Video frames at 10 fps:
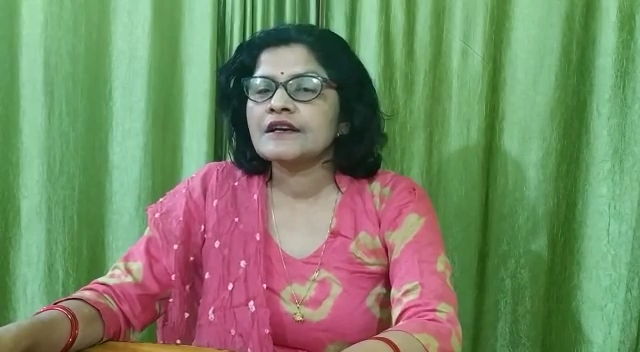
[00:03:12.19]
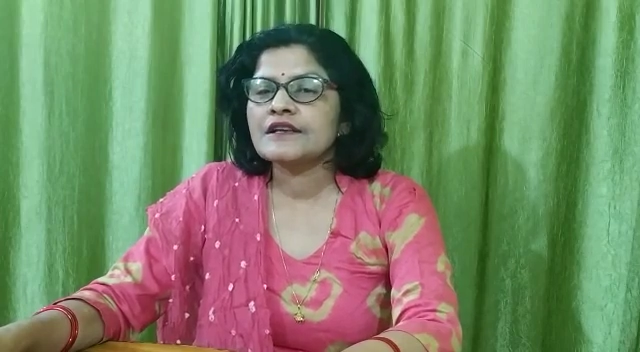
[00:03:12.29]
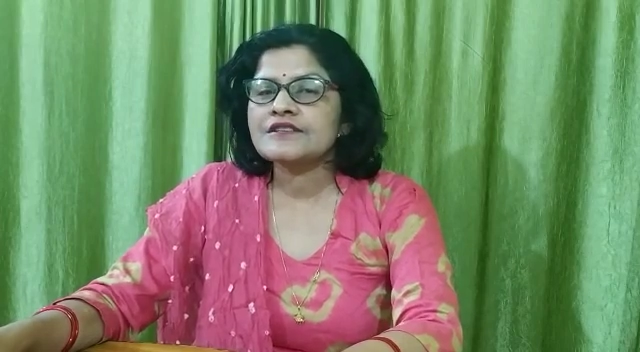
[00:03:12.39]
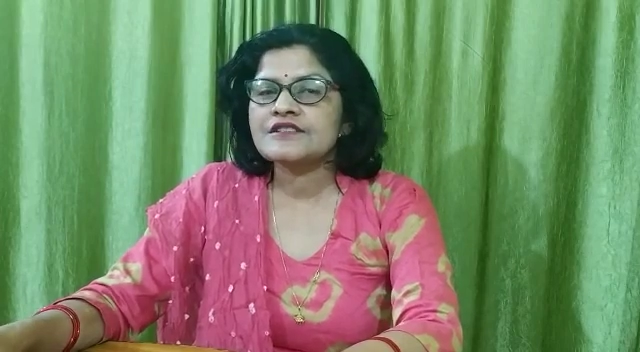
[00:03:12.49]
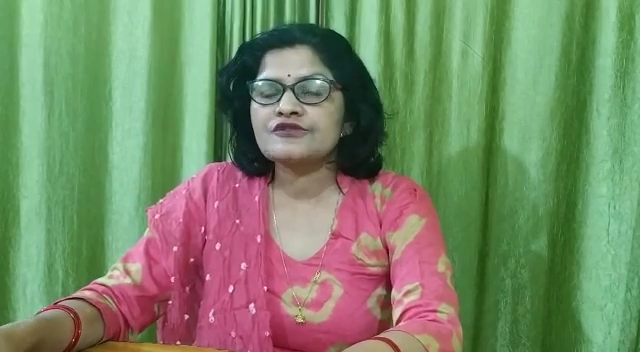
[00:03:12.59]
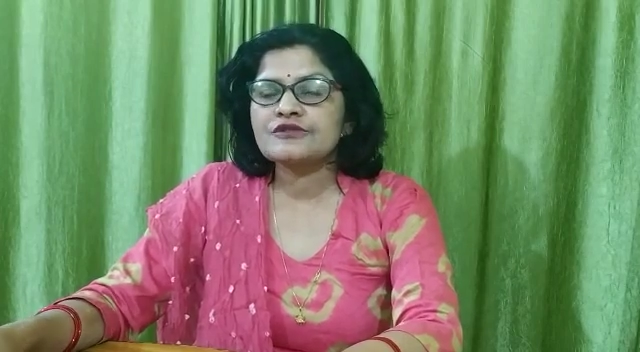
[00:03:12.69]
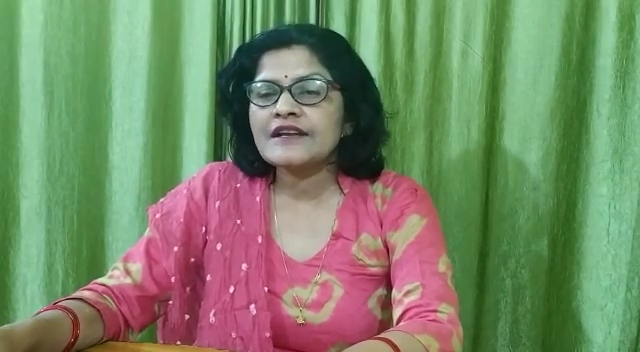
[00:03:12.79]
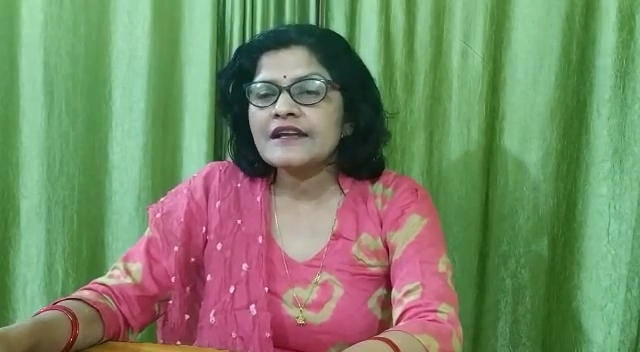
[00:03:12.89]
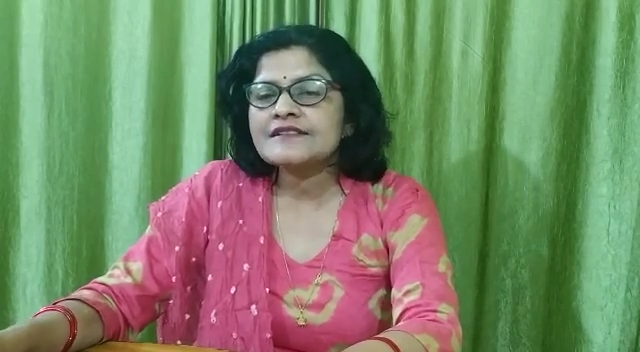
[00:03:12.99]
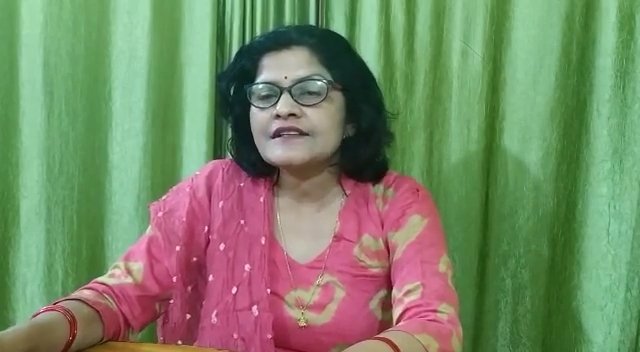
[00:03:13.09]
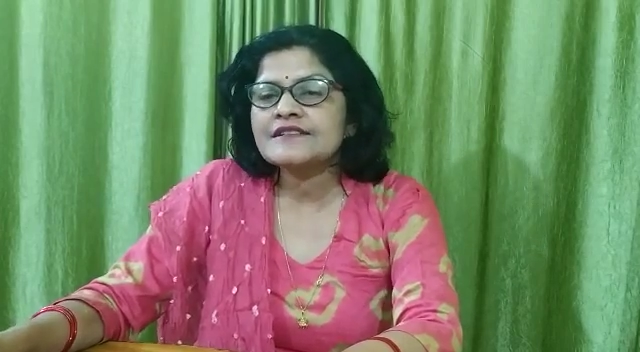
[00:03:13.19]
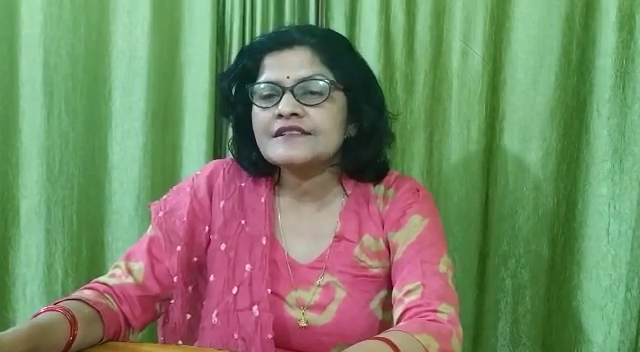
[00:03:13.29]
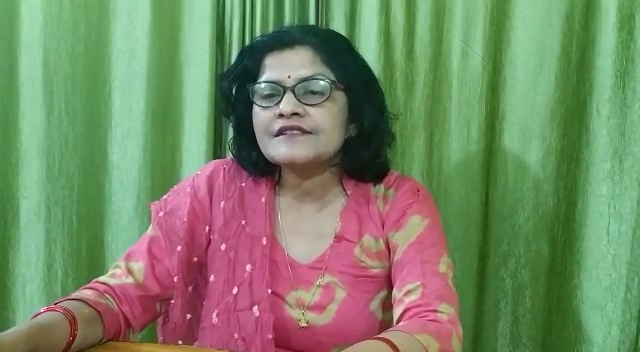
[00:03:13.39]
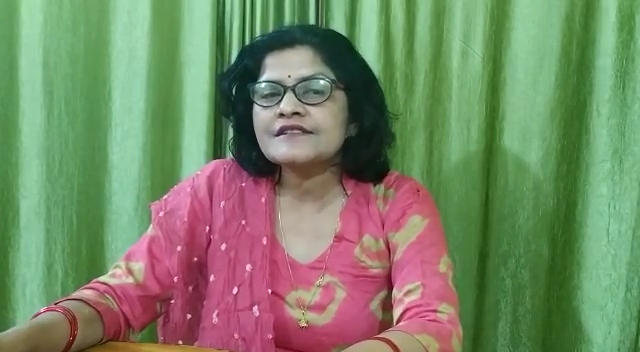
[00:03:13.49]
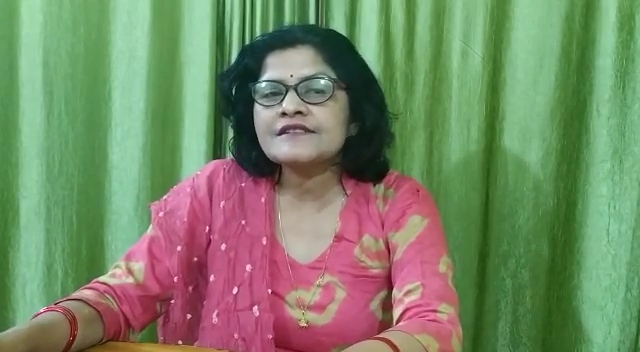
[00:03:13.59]
Listen to the next
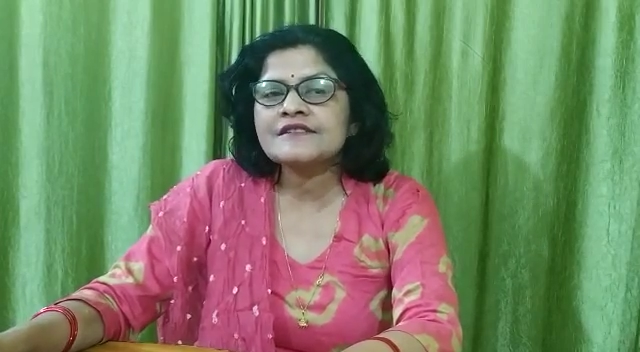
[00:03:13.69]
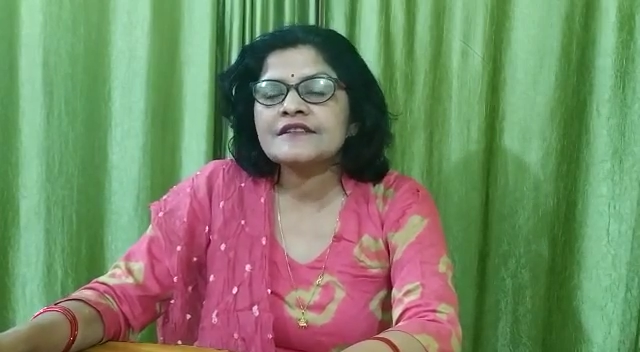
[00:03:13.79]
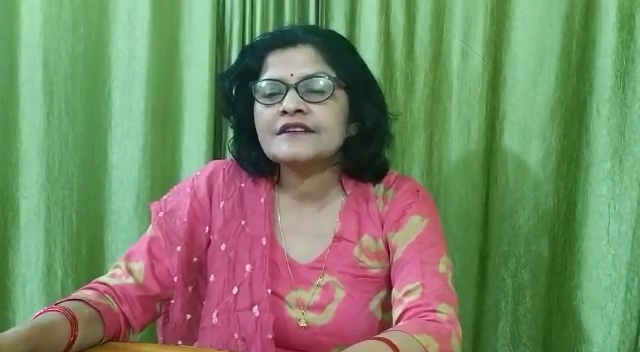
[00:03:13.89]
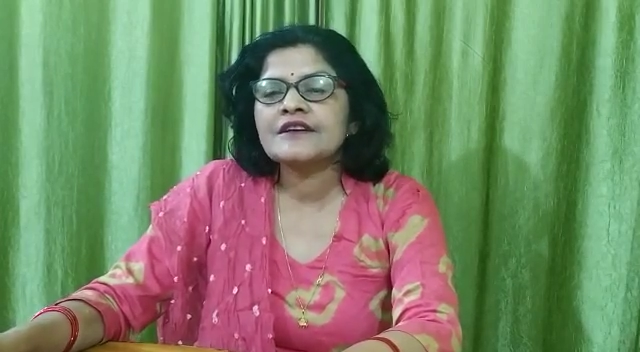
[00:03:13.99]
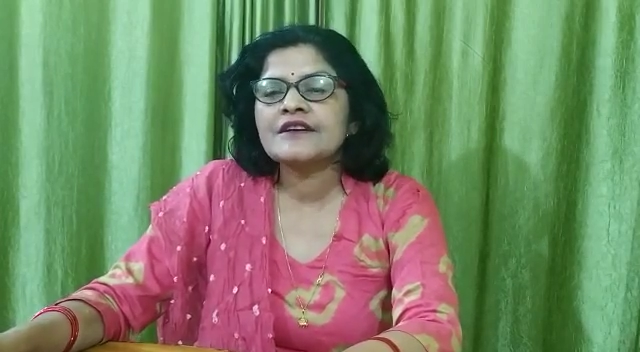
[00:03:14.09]
sentence.